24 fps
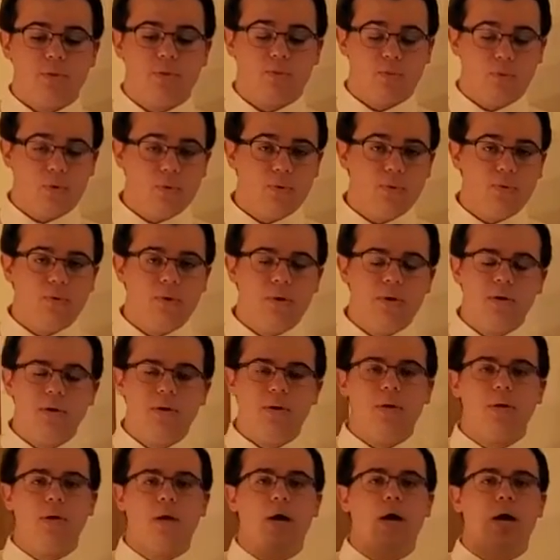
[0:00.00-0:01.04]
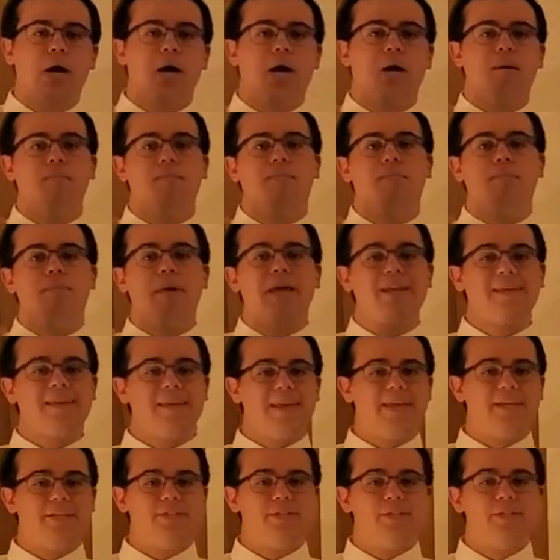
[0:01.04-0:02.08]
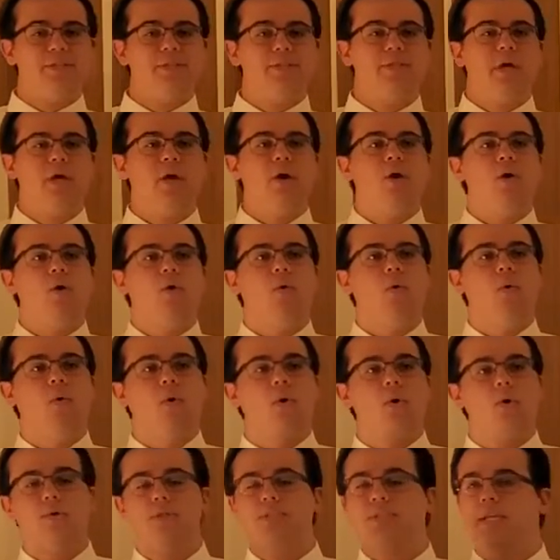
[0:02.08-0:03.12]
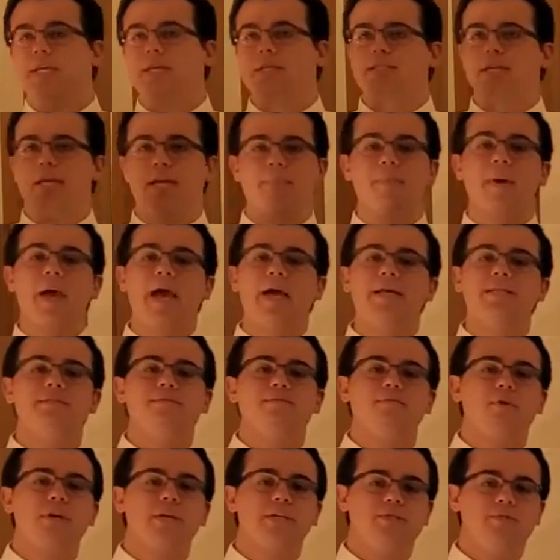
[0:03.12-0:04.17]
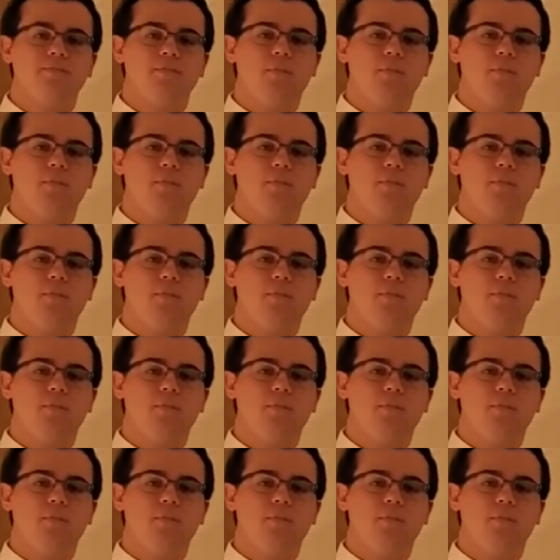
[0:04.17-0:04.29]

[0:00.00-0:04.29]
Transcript: through medications or things like passive range of